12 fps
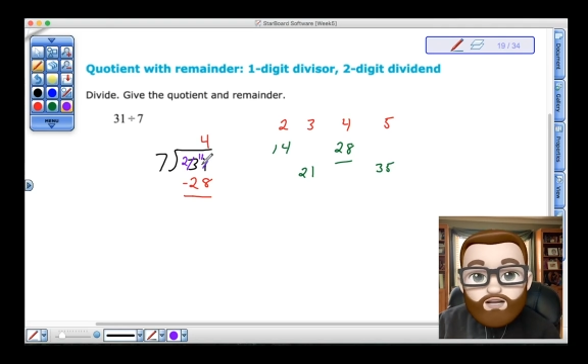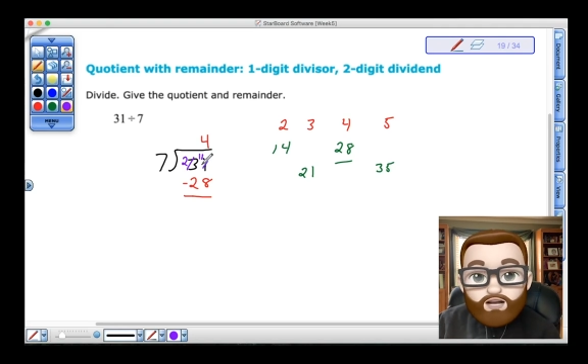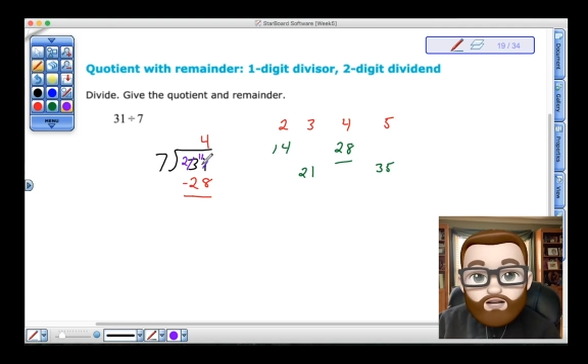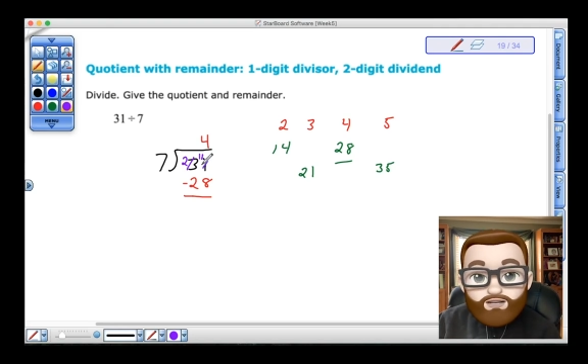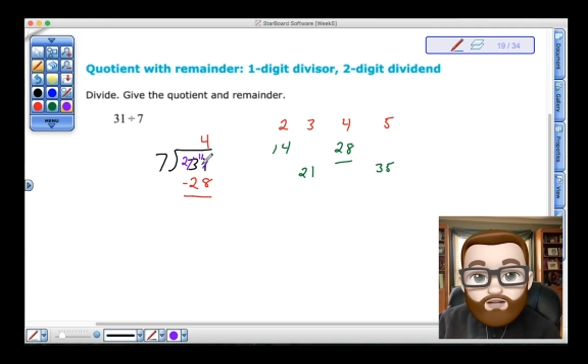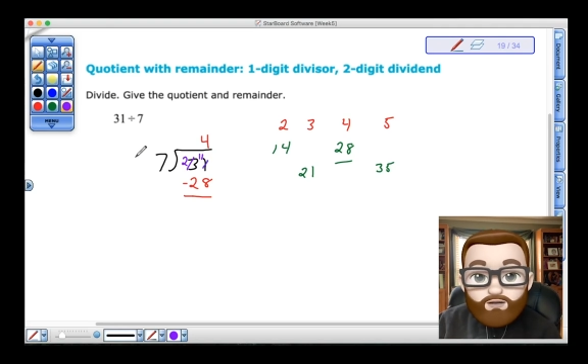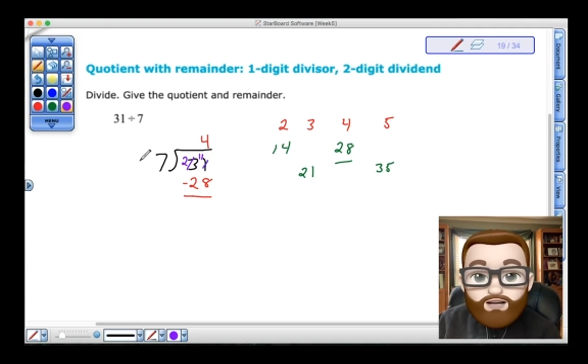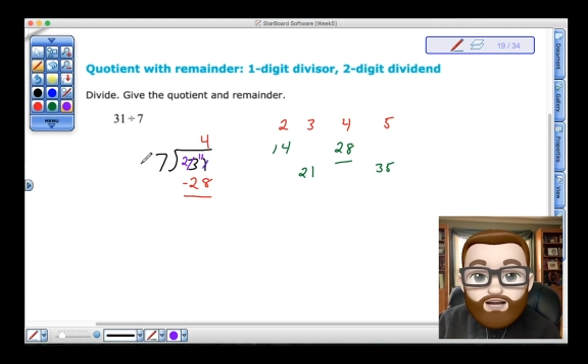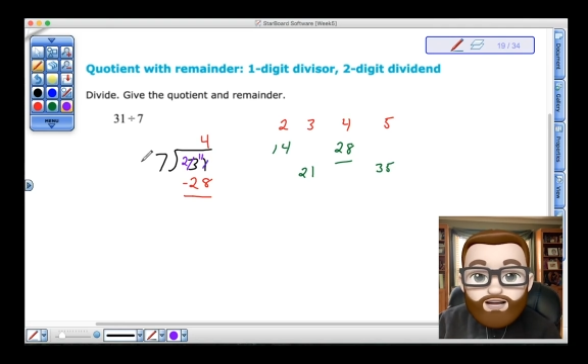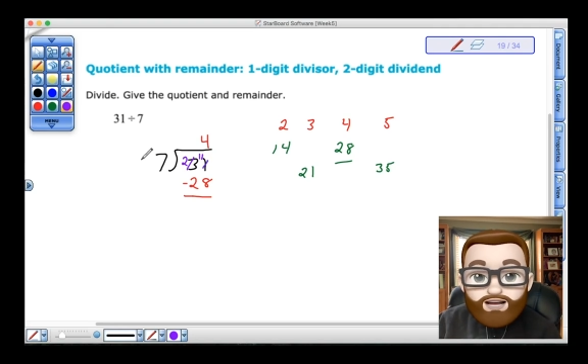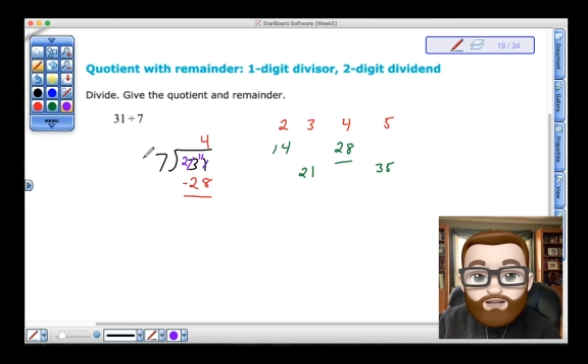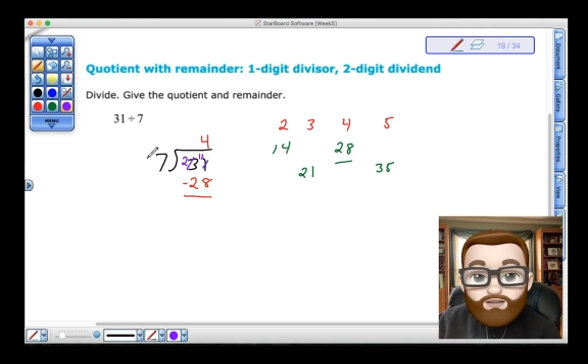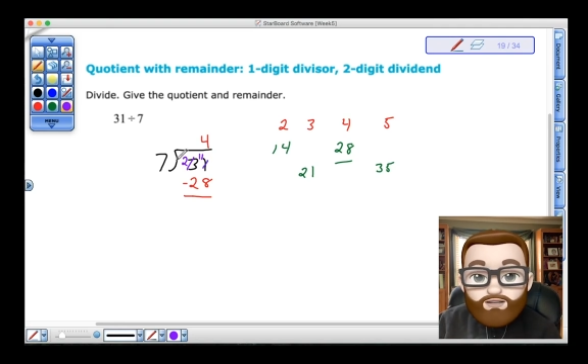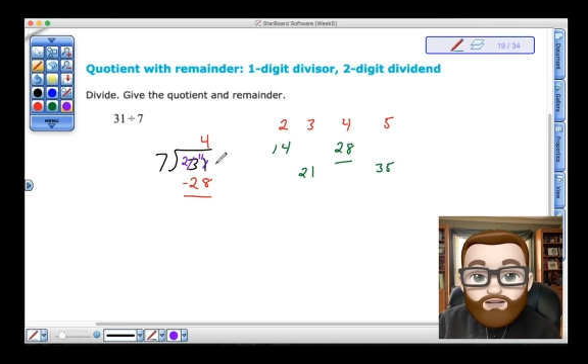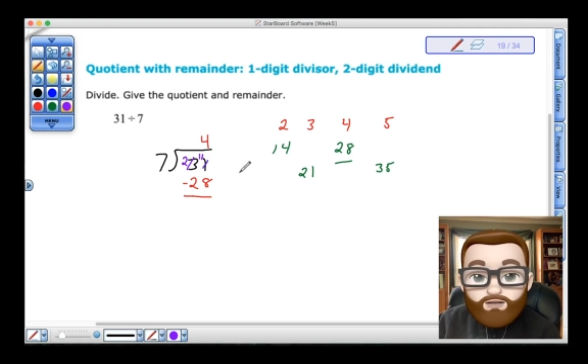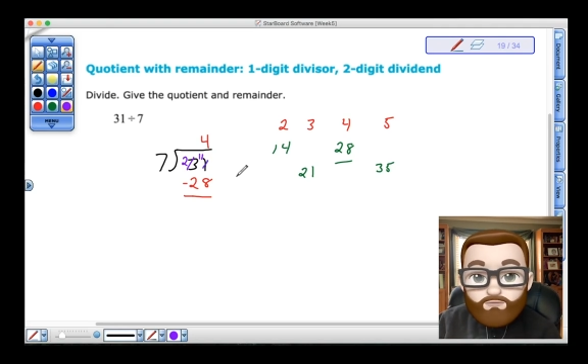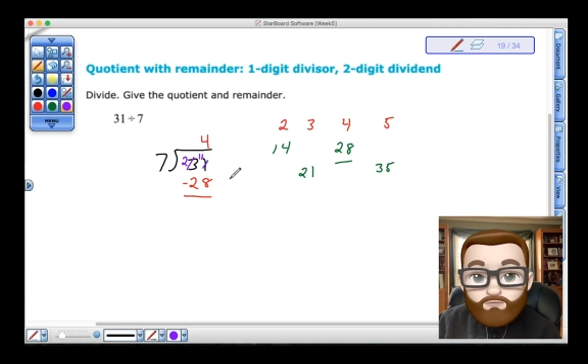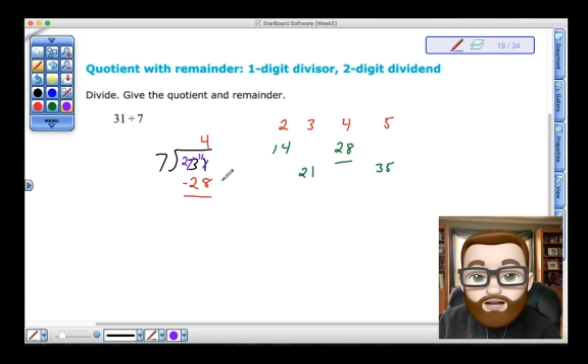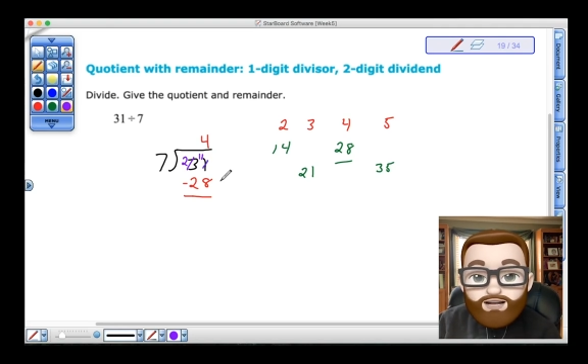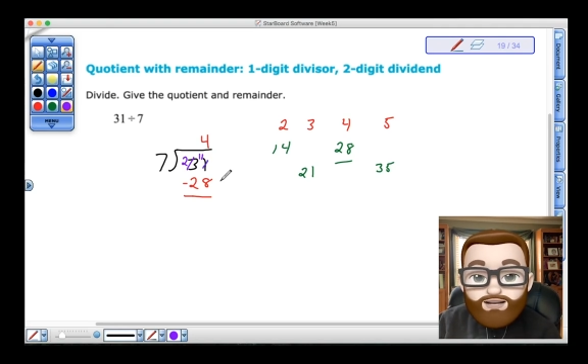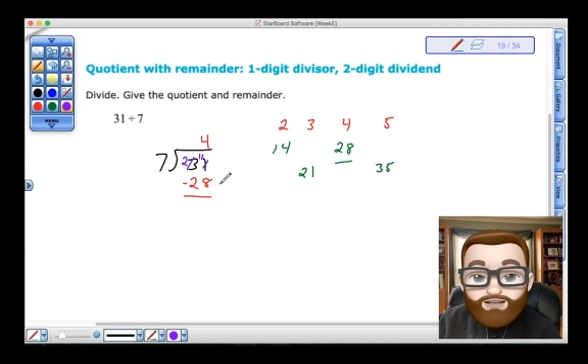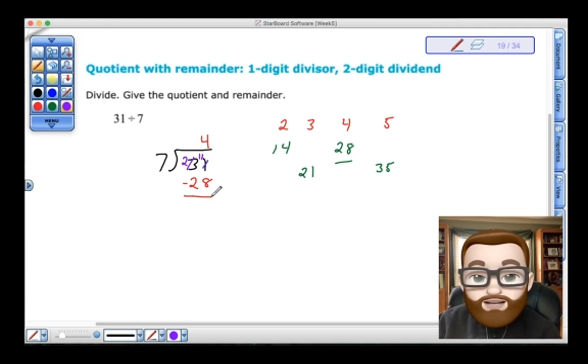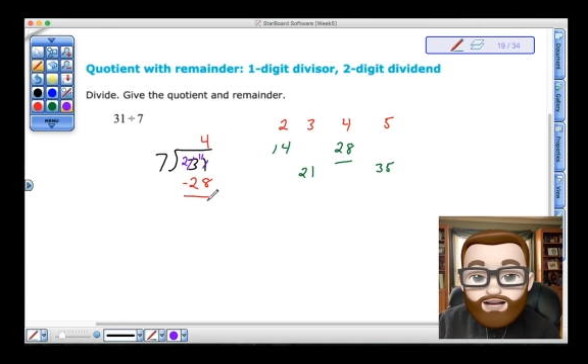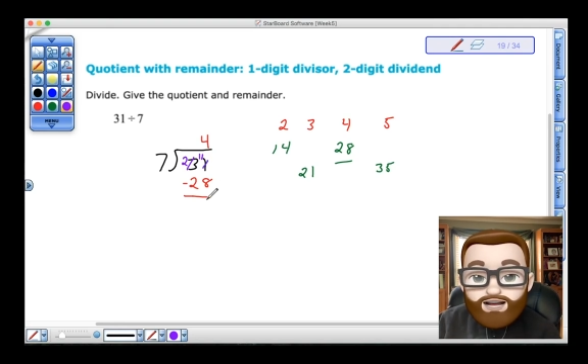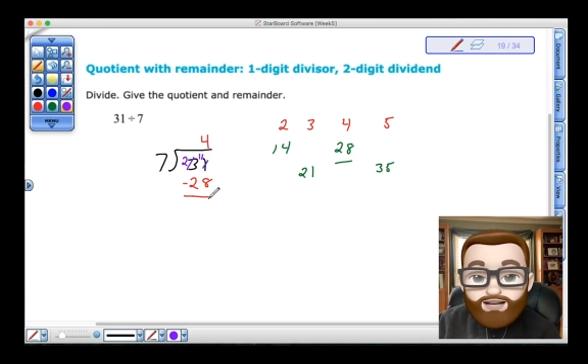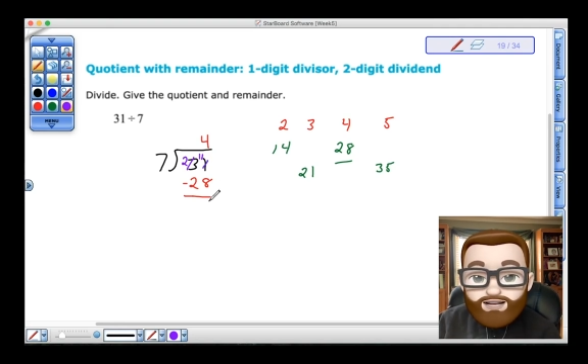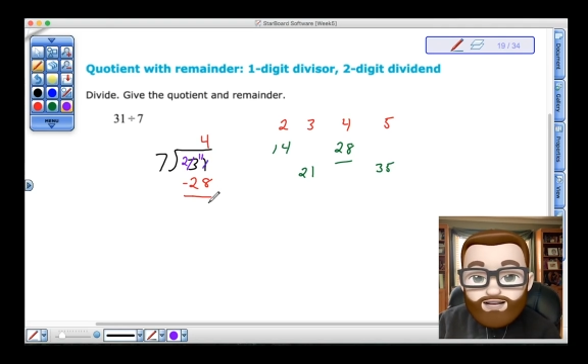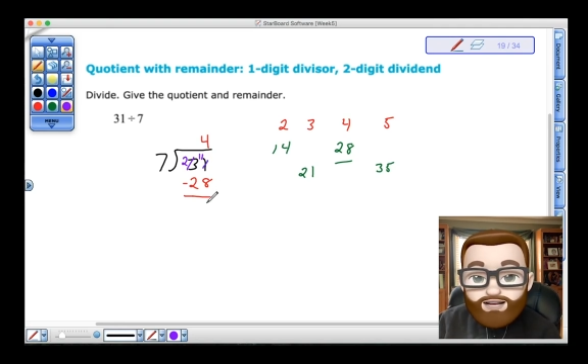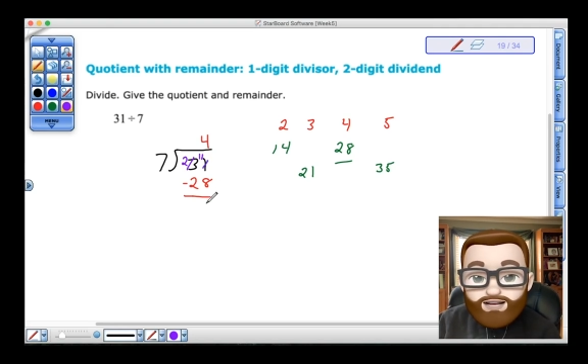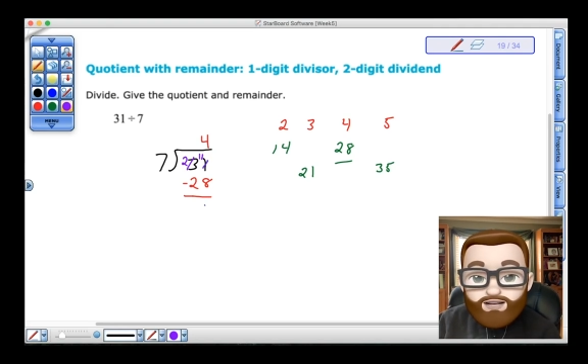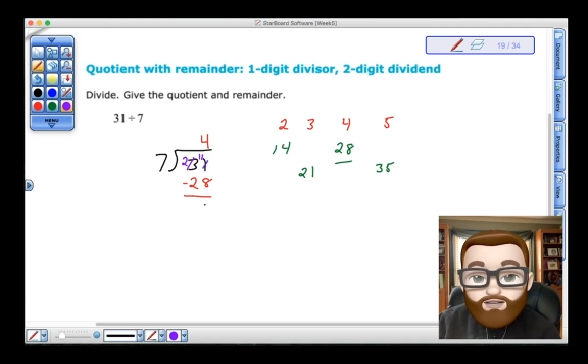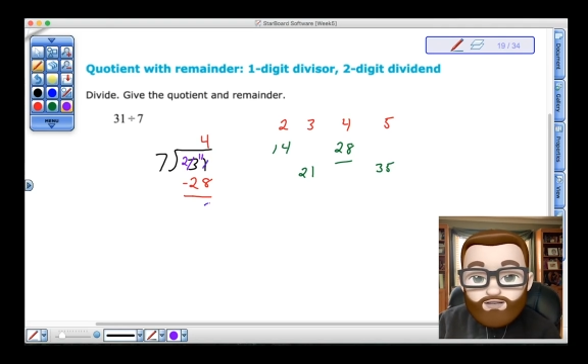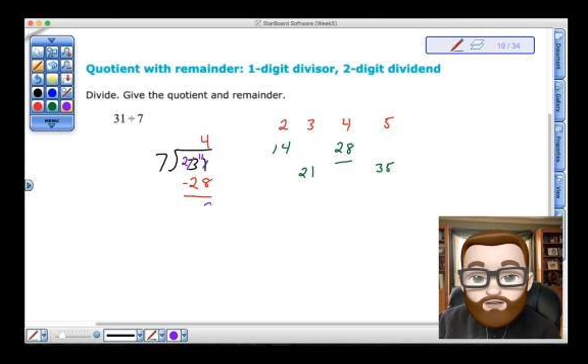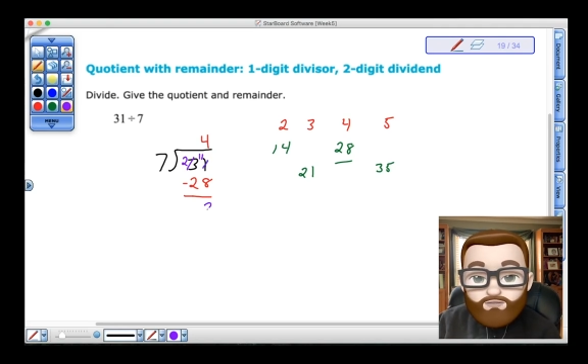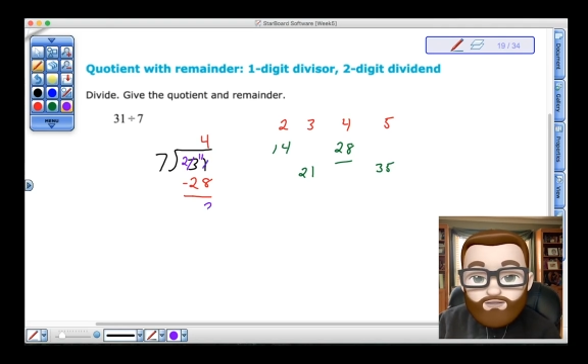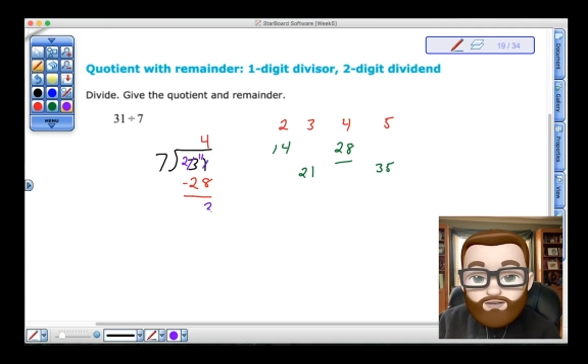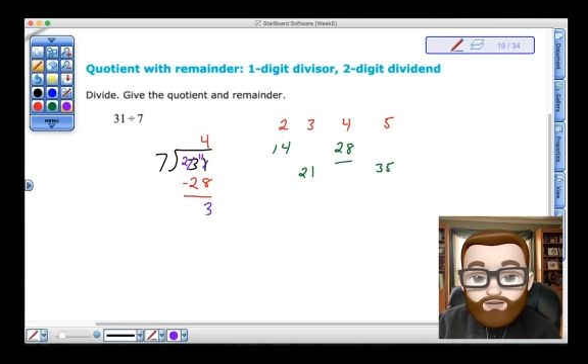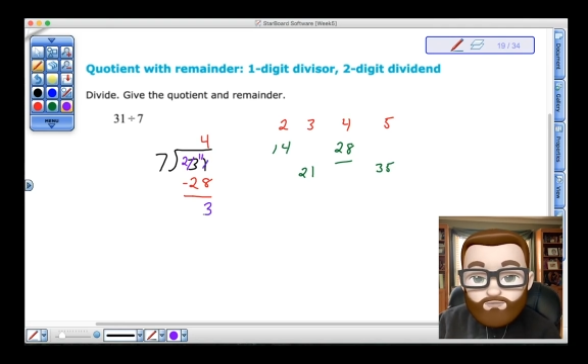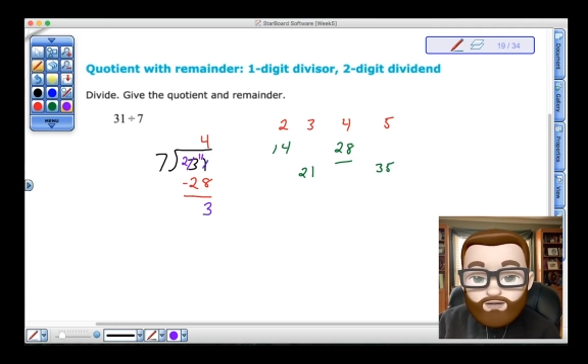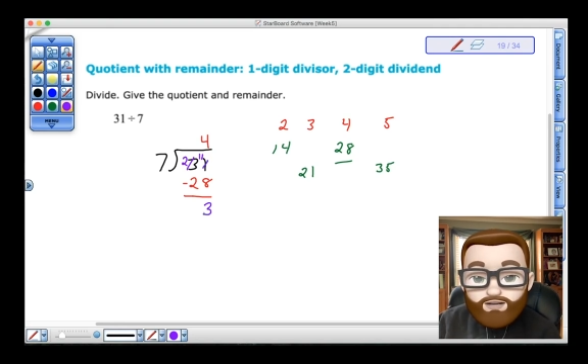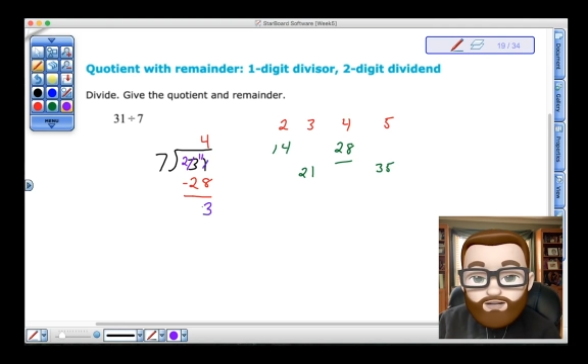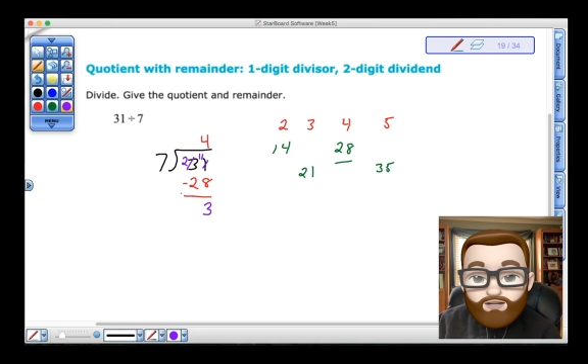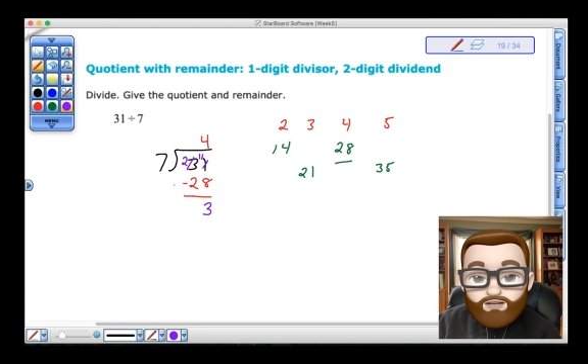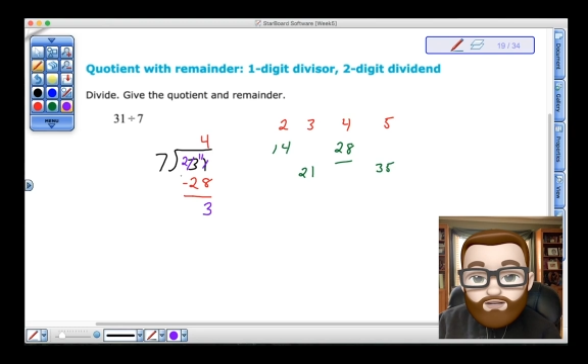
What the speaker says: So 11 minus 8, I get an answer of 3.